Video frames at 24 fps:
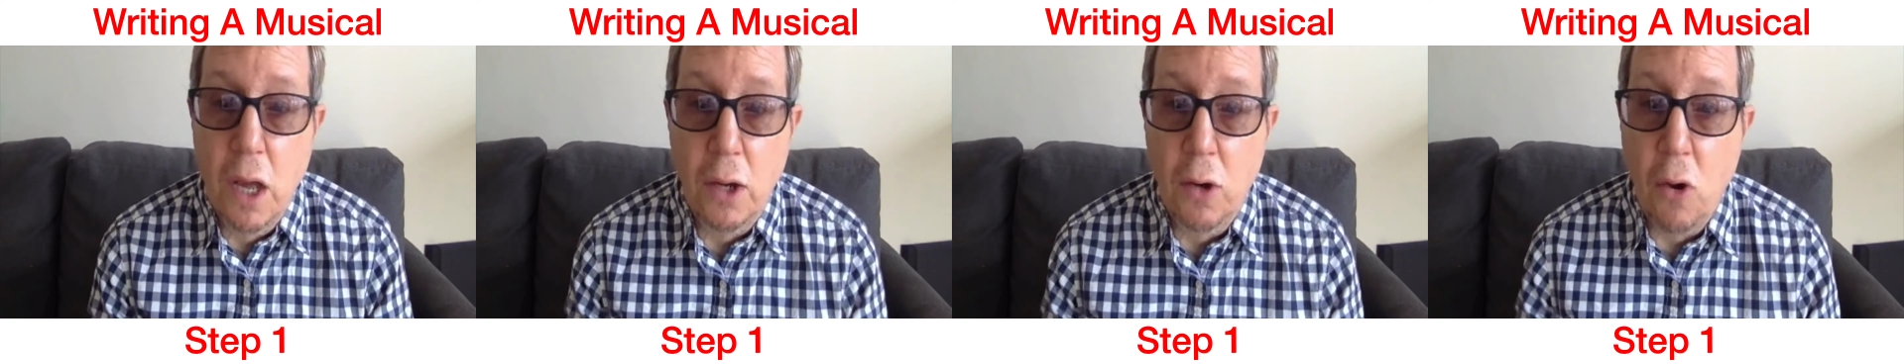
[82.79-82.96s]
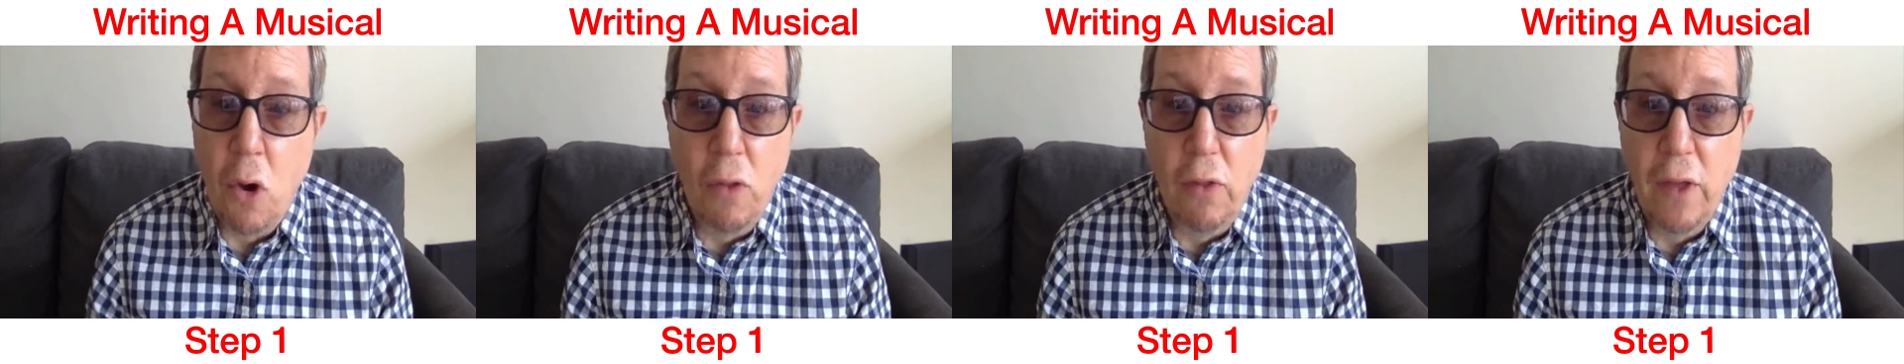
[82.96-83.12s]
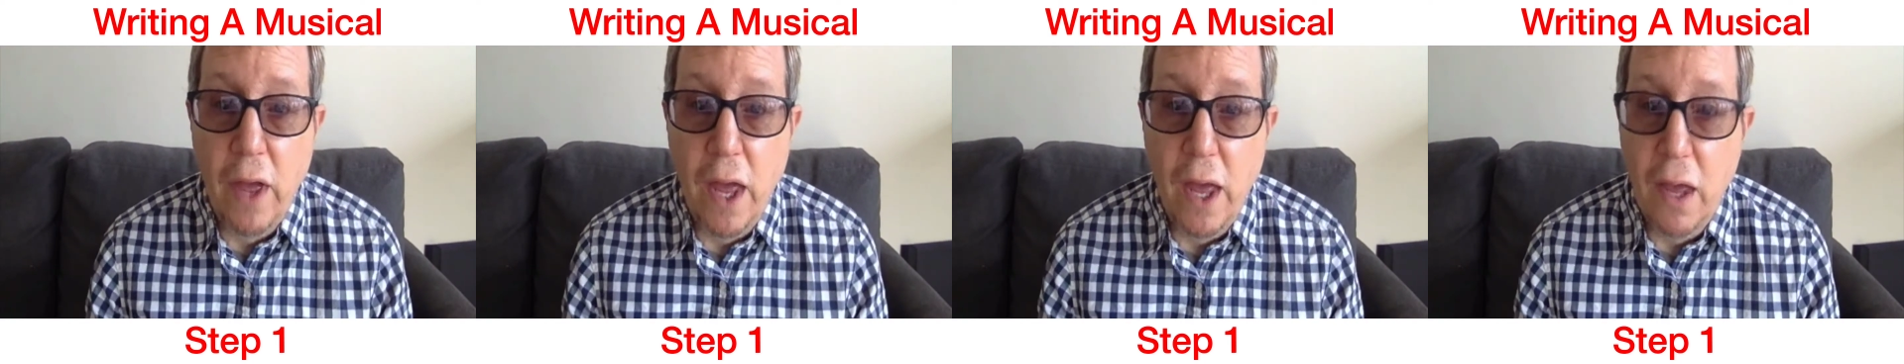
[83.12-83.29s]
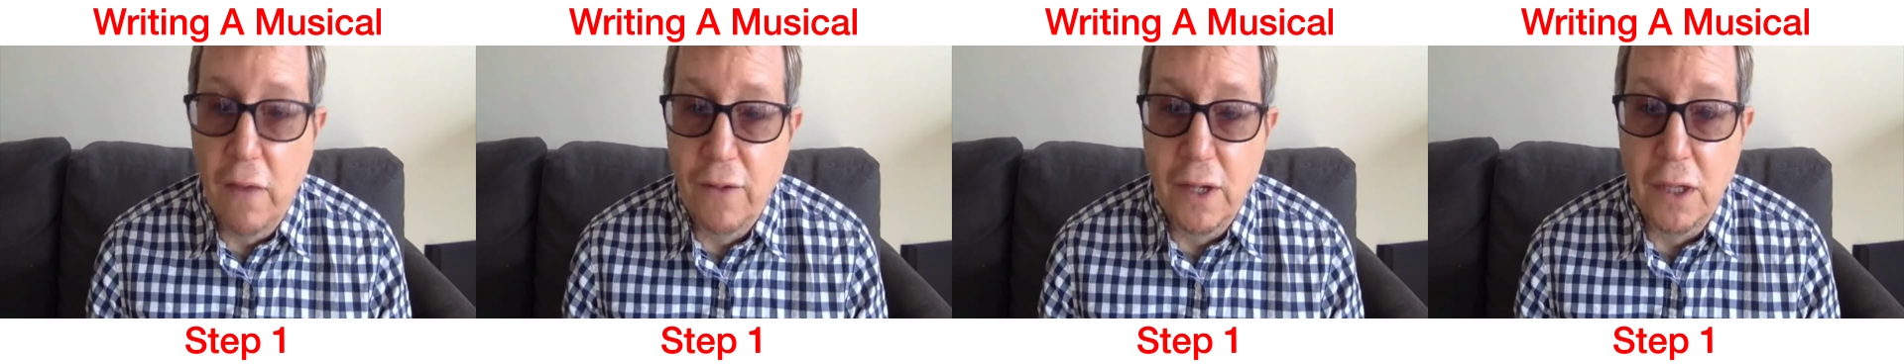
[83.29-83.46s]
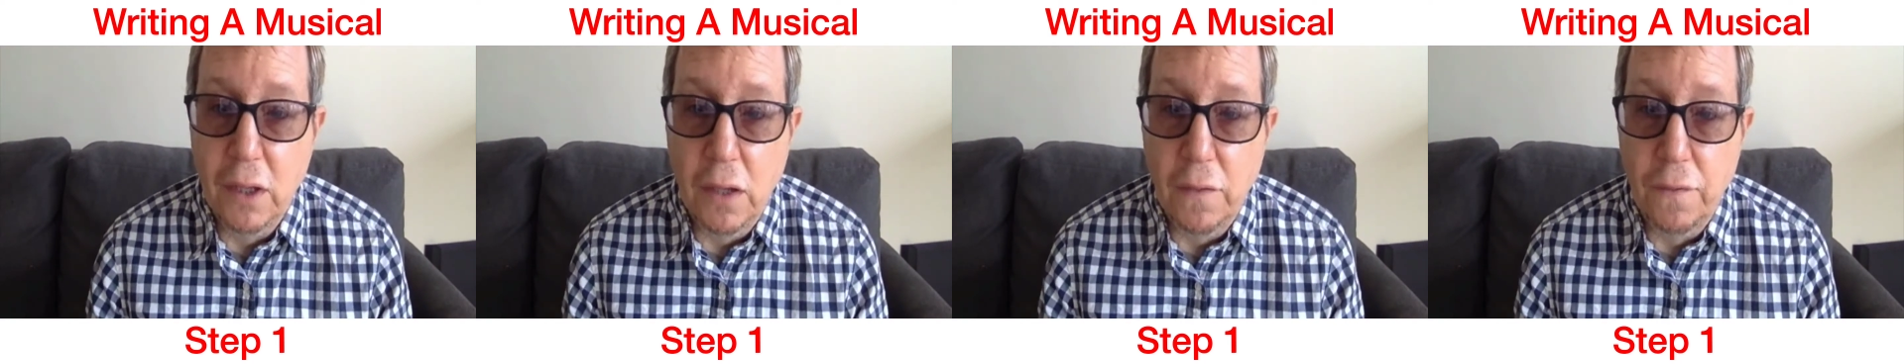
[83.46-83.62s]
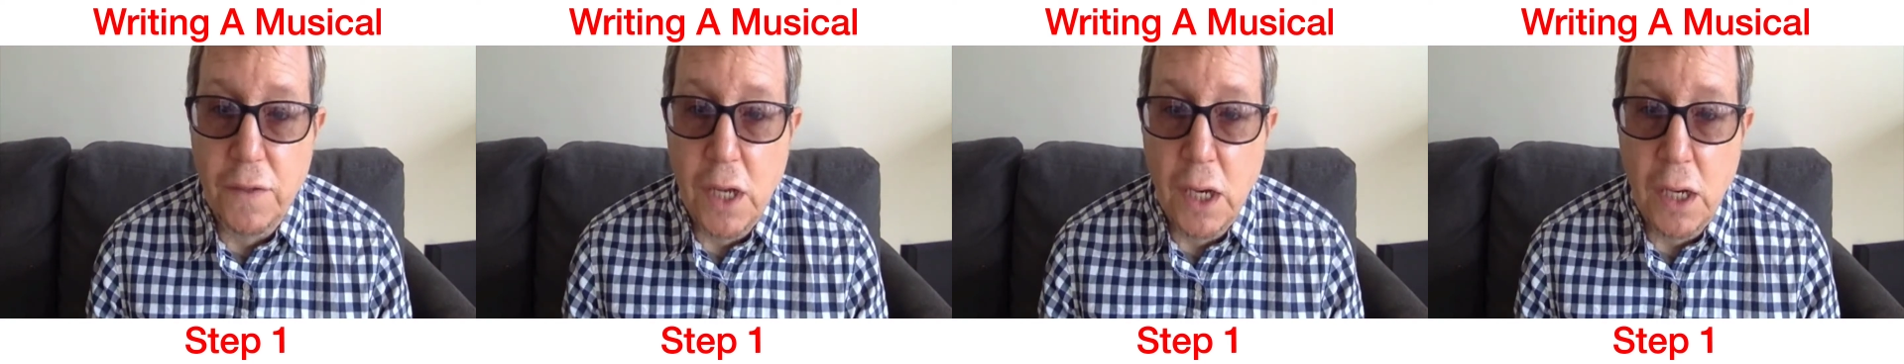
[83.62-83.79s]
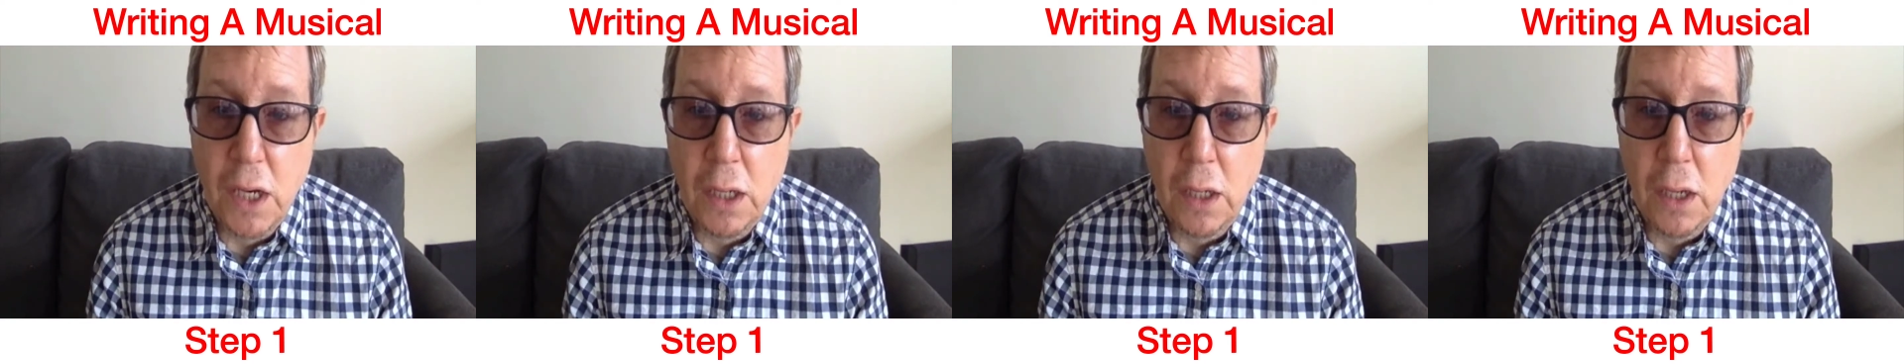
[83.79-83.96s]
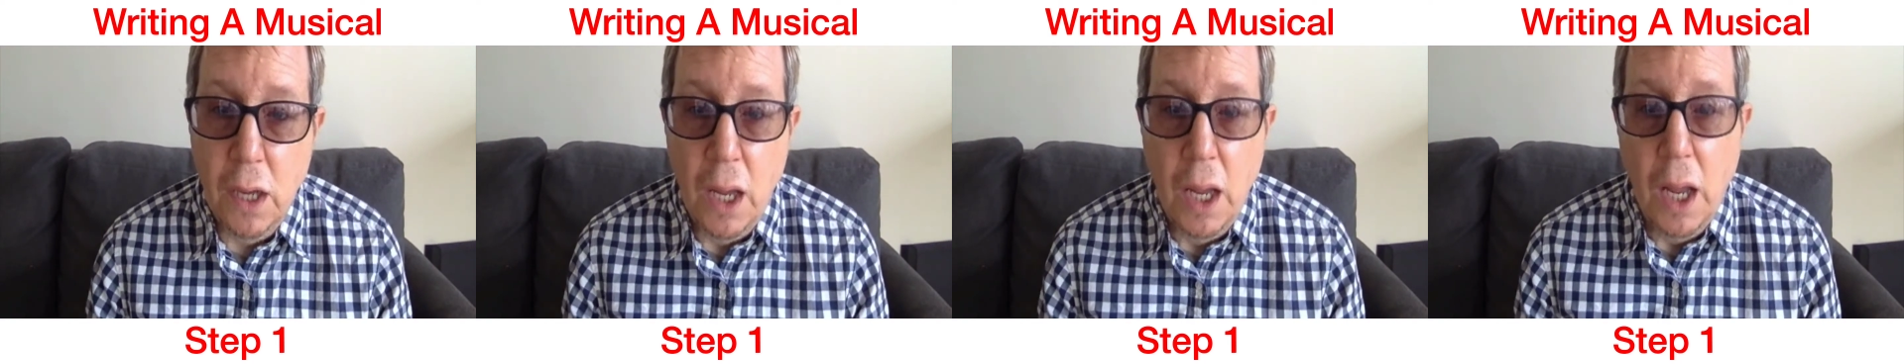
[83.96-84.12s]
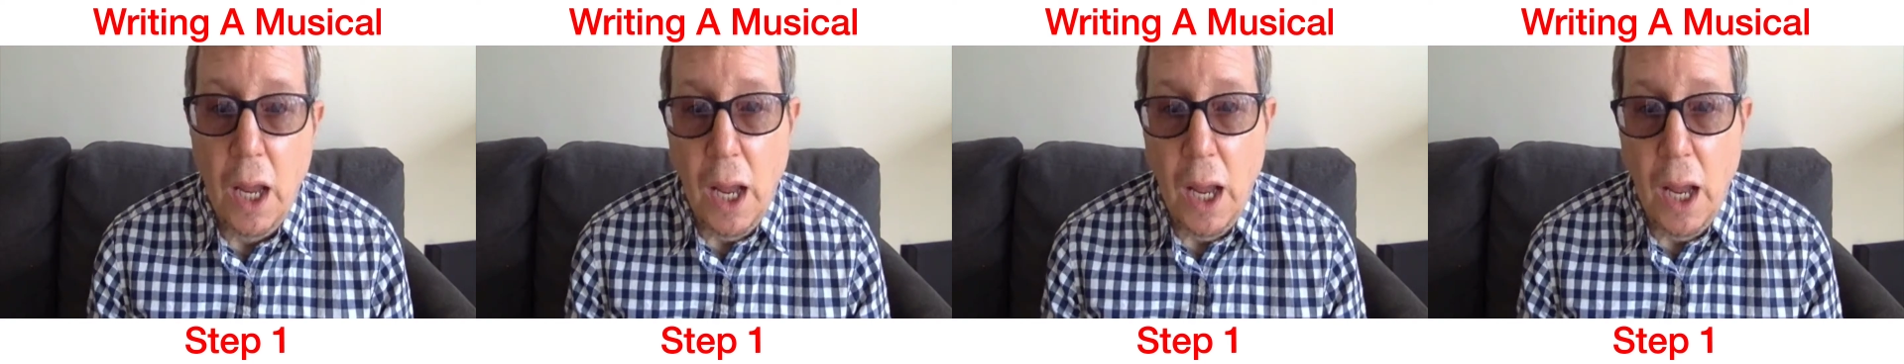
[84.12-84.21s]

all the heavy lifting